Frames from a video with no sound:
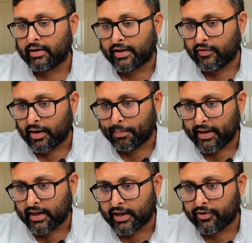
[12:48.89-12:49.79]

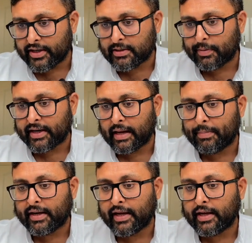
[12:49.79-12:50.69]
developing countries per
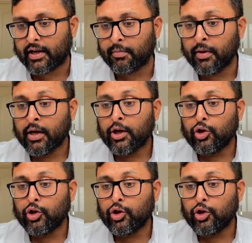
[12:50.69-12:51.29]
capita income